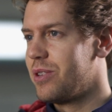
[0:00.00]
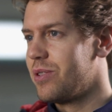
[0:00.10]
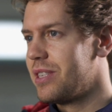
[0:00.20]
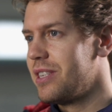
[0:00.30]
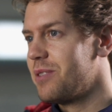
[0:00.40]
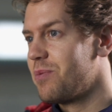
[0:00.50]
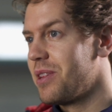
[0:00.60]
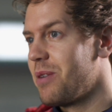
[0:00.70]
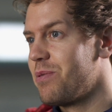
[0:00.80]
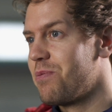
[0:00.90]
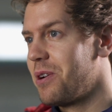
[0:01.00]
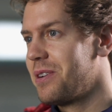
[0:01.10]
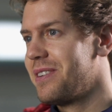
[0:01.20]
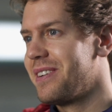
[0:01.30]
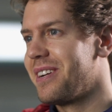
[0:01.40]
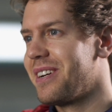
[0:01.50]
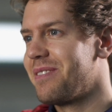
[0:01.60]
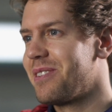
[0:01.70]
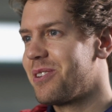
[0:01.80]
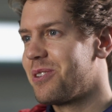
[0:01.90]
into the season with number 1
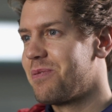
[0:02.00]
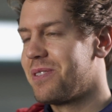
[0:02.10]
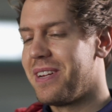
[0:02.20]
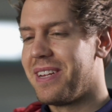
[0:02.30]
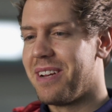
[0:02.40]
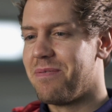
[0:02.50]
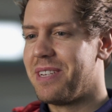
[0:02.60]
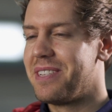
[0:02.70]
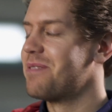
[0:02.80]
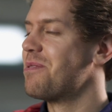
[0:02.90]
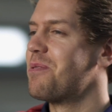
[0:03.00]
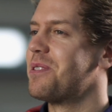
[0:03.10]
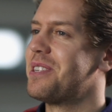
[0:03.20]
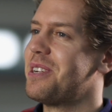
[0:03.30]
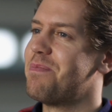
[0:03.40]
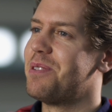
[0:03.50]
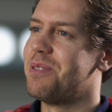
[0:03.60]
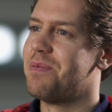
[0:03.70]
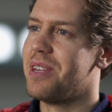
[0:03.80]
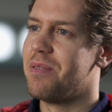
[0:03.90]
because obviously that means that we won the
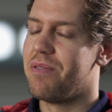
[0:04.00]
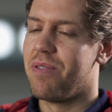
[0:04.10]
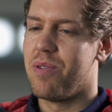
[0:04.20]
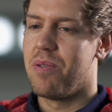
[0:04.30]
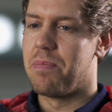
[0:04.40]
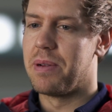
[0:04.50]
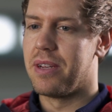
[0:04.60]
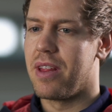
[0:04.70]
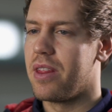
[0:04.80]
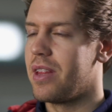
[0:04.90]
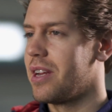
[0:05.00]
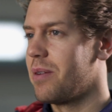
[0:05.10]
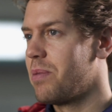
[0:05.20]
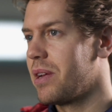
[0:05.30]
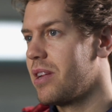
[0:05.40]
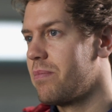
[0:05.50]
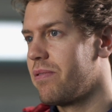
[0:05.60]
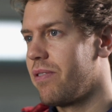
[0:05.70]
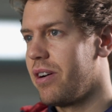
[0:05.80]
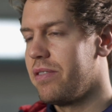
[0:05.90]
championship the year before. But other than that, I picked
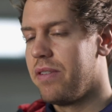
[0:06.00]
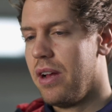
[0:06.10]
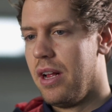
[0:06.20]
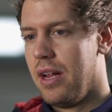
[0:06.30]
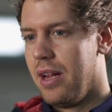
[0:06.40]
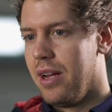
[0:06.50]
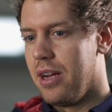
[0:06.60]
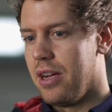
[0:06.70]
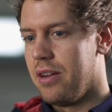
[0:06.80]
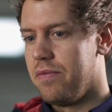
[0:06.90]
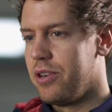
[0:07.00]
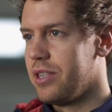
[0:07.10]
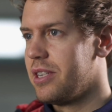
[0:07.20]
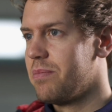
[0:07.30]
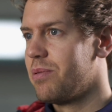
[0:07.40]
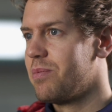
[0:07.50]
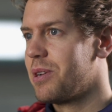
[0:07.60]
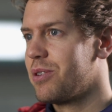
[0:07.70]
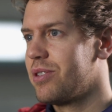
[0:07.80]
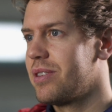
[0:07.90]
number 5. Very simple,
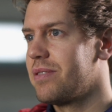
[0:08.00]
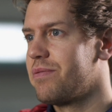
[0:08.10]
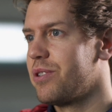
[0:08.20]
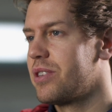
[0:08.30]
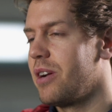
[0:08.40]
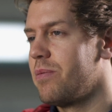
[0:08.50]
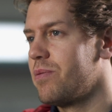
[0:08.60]
because first time I